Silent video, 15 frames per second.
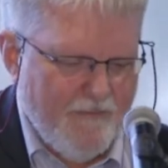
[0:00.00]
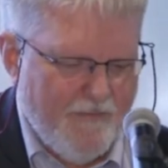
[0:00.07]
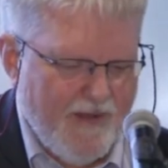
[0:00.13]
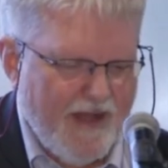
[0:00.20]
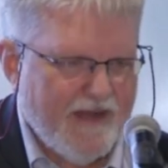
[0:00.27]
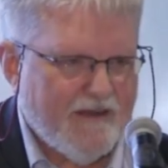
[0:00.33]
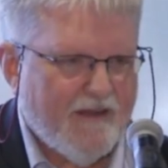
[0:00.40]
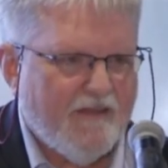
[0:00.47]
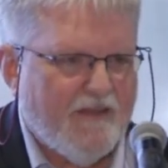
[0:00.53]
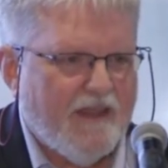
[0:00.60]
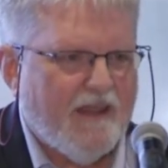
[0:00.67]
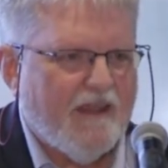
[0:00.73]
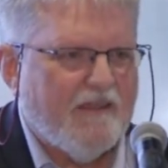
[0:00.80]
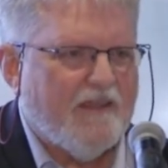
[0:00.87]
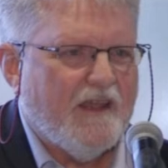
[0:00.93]
but
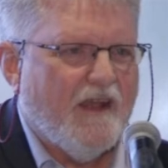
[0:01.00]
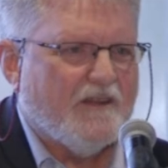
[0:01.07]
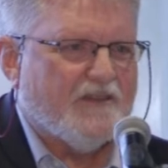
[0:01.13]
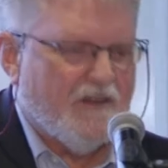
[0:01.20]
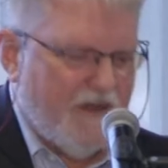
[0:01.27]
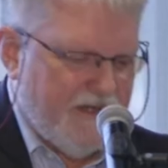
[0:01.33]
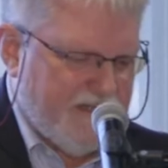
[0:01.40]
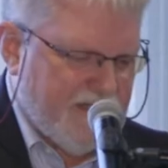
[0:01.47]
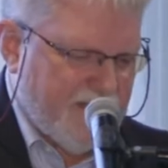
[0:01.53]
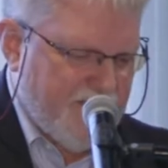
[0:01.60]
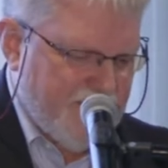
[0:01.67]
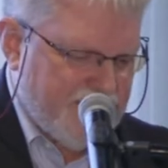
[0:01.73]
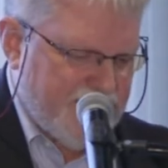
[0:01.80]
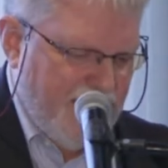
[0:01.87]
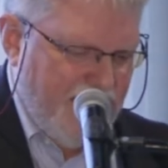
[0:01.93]
the, the
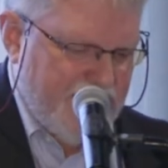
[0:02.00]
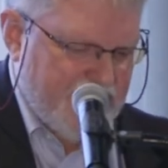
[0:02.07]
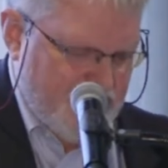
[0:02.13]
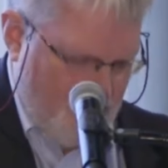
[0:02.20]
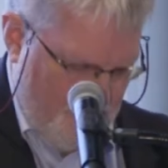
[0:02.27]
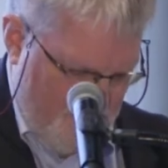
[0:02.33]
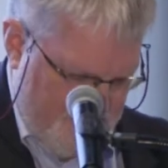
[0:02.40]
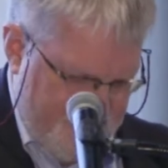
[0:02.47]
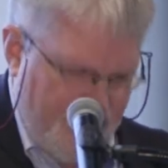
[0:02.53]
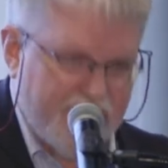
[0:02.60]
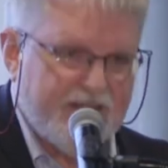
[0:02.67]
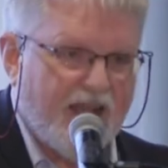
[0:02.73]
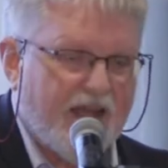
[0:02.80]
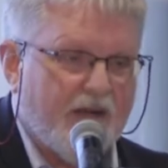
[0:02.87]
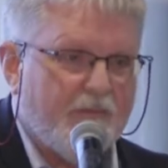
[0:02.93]
alternative, the status quo, is
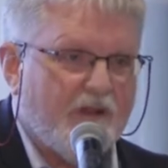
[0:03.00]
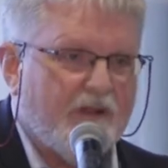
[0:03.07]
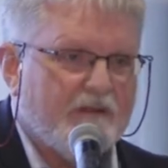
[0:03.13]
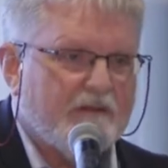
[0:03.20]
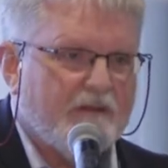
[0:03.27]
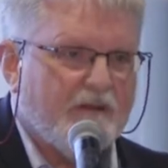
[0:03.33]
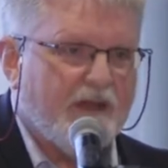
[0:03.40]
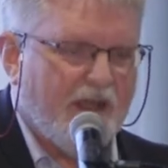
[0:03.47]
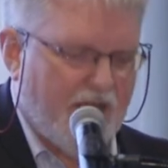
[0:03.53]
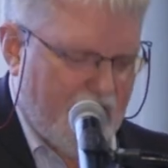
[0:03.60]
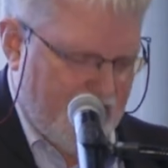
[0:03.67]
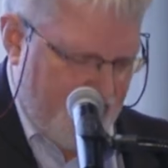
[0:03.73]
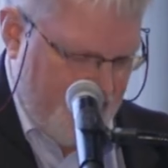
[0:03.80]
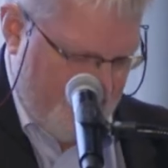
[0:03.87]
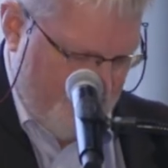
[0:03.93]
untenable.
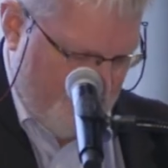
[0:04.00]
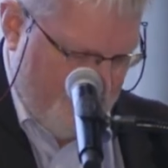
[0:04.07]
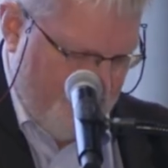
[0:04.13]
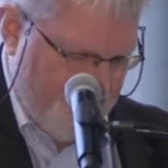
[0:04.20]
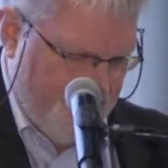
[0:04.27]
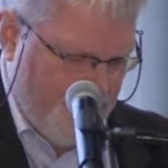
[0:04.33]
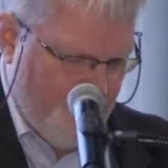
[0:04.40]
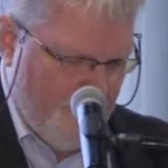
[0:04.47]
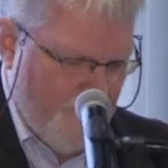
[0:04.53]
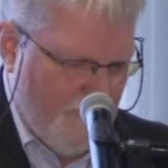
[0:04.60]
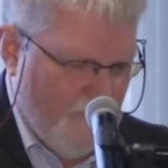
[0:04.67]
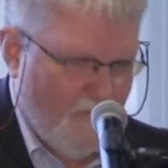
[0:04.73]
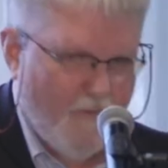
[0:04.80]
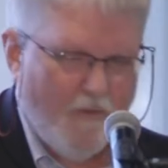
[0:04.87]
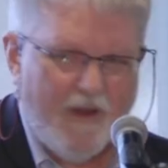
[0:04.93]
Uh, it, we've,
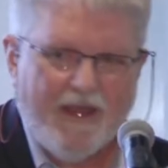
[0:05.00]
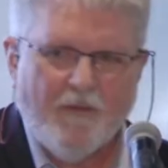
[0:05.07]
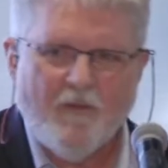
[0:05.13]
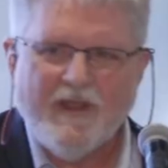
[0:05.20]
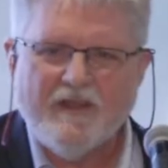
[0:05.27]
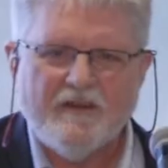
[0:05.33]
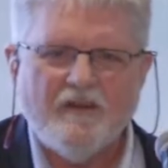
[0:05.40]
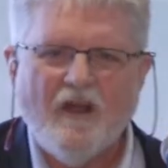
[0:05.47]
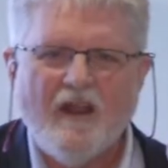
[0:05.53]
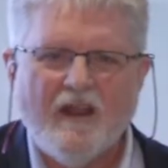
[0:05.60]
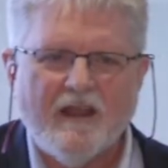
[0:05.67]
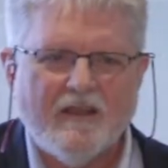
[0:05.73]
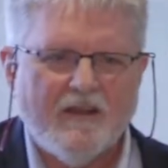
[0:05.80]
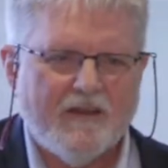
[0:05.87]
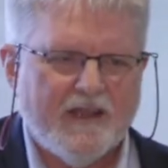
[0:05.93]
we, we can no
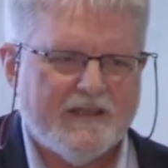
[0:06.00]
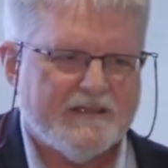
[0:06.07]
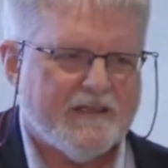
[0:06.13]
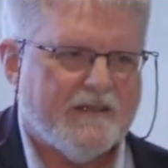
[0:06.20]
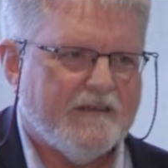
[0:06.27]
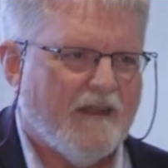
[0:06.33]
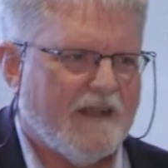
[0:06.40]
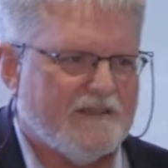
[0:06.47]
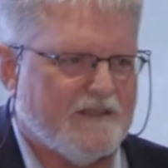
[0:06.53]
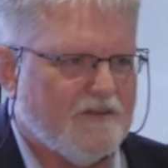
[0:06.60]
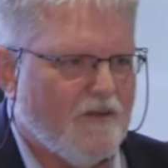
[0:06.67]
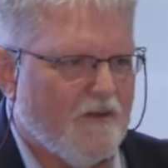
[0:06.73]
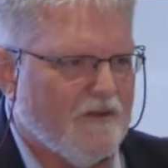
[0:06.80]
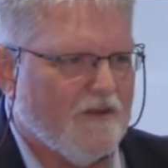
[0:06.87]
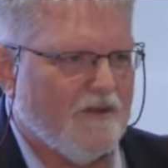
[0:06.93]
longer, as a, as a
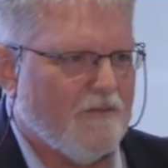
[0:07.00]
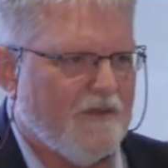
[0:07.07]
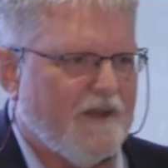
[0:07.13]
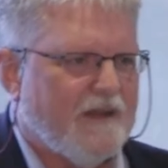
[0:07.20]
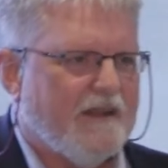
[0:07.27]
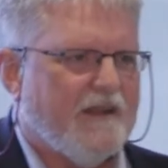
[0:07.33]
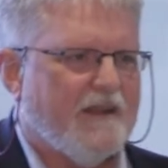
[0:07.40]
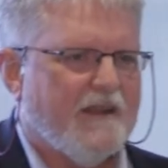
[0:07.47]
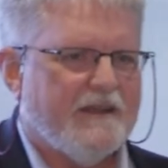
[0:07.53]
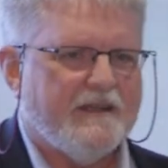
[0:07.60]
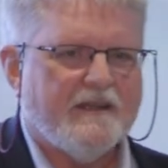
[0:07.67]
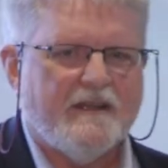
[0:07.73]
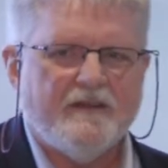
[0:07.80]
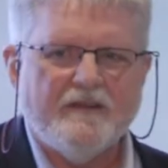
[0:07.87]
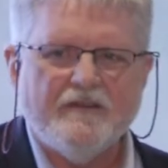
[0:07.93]
donor community,
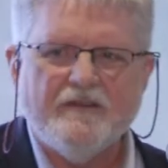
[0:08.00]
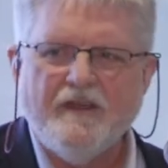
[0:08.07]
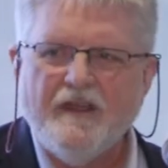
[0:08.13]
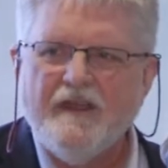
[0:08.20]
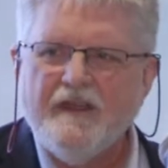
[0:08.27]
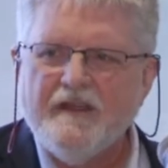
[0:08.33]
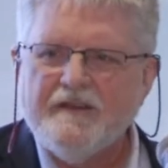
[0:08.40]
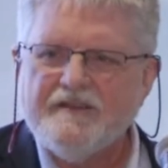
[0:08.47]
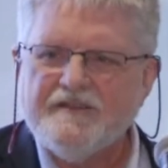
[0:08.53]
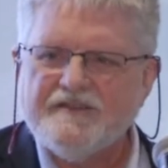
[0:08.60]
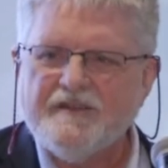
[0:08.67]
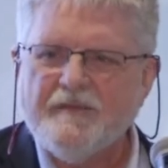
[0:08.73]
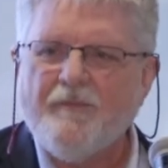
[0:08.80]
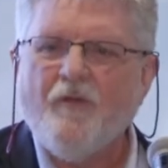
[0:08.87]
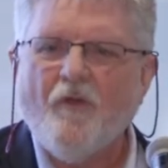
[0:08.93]
continue to
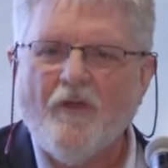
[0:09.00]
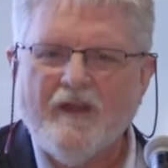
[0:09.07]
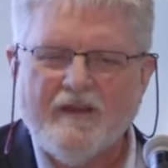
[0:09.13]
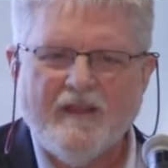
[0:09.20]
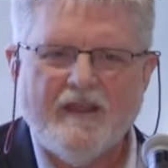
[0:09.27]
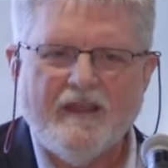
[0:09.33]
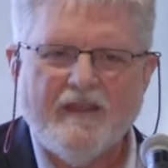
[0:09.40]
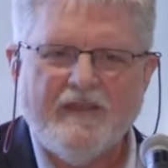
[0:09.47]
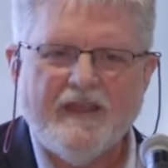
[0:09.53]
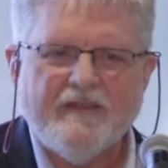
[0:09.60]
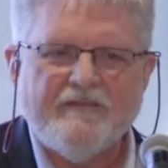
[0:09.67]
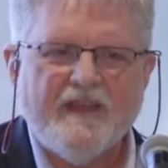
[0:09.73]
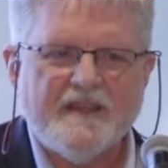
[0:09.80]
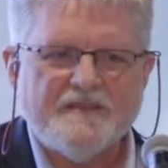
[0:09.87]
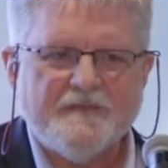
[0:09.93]
support the, the
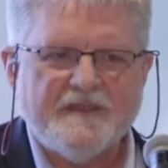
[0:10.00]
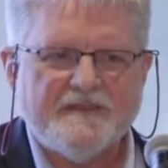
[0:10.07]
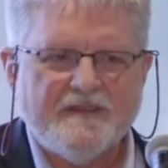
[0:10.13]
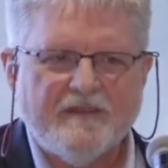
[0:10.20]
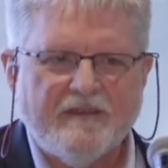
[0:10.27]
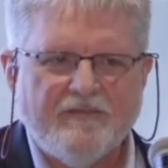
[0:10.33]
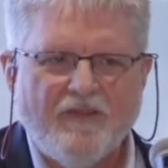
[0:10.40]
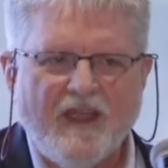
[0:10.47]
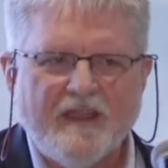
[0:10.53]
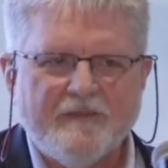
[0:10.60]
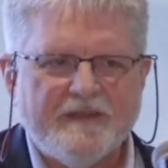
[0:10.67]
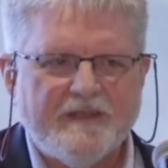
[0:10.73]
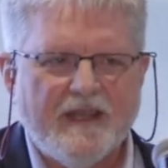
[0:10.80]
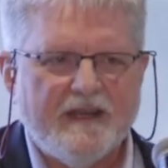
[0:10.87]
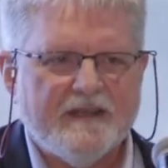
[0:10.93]
investments in the
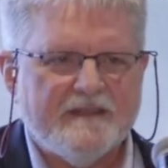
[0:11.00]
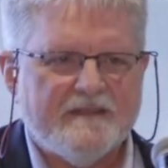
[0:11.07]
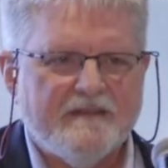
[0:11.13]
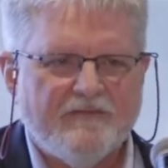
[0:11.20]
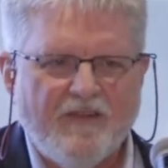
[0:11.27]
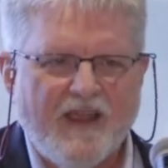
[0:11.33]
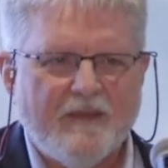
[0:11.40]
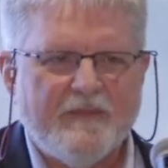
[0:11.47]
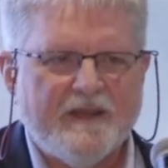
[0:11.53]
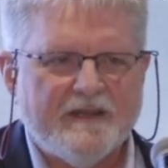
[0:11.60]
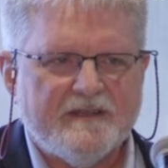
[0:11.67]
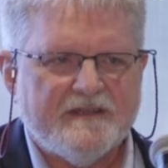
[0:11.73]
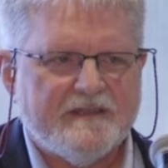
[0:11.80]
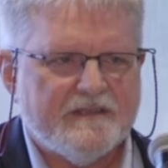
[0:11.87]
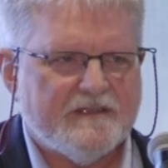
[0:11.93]
fragmented,
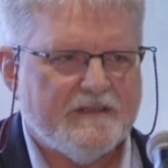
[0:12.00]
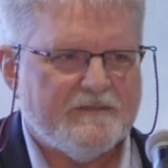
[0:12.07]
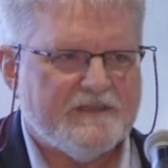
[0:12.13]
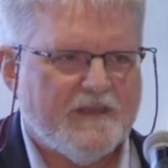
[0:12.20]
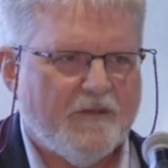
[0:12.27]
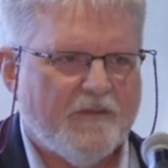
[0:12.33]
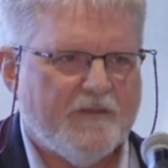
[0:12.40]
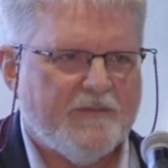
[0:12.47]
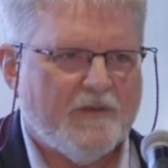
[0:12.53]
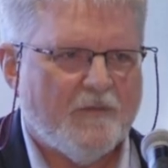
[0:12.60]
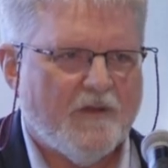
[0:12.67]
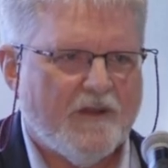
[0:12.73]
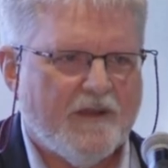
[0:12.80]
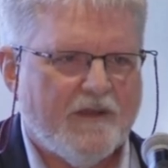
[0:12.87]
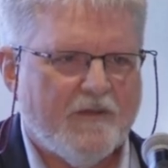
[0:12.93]
fragmented systems that we've been
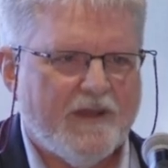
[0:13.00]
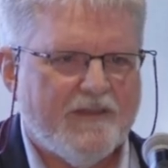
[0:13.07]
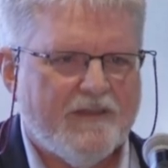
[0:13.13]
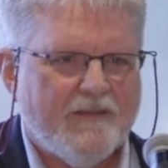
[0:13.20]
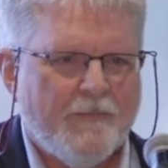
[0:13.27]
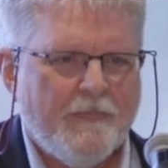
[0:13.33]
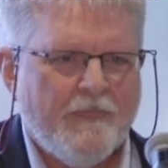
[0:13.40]
working with.